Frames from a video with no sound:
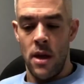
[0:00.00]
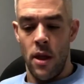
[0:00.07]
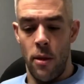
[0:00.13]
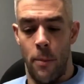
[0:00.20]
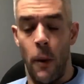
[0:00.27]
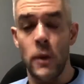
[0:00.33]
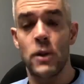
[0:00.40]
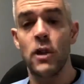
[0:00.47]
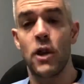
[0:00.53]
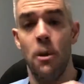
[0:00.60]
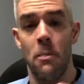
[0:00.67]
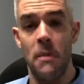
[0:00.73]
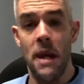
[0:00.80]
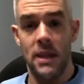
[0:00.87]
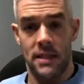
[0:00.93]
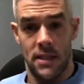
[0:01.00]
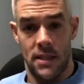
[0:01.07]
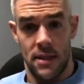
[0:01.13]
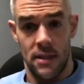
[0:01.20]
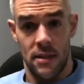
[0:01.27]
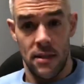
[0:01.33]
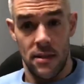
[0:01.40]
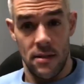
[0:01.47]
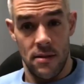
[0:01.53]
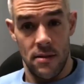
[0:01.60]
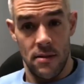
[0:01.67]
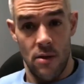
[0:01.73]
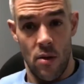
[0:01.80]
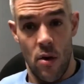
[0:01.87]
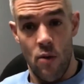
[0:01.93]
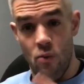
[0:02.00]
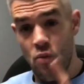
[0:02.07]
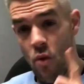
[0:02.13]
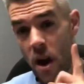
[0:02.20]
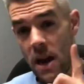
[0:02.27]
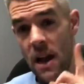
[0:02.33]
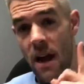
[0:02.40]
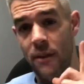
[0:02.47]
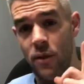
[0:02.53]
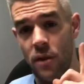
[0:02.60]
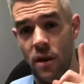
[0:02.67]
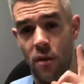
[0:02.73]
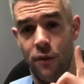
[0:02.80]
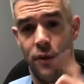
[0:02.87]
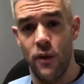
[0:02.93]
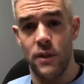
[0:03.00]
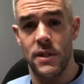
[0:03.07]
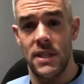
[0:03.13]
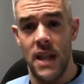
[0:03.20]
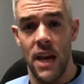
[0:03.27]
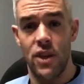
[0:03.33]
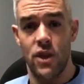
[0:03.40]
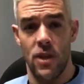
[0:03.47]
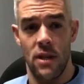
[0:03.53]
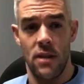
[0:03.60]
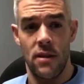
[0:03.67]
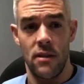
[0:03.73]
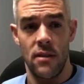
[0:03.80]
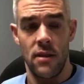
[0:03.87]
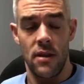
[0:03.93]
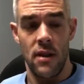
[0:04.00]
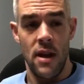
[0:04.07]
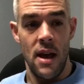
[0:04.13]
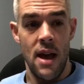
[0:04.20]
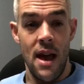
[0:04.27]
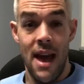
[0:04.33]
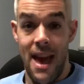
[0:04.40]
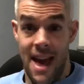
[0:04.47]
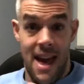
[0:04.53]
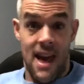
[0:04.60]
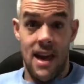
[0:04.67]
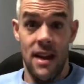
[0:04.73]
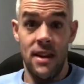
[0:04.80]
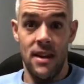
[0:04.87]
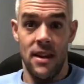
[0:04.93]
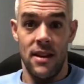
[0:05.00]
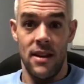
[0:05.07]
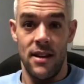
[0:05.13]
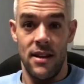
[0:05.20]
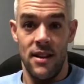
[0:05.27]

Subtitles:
The person commits right after their first session, and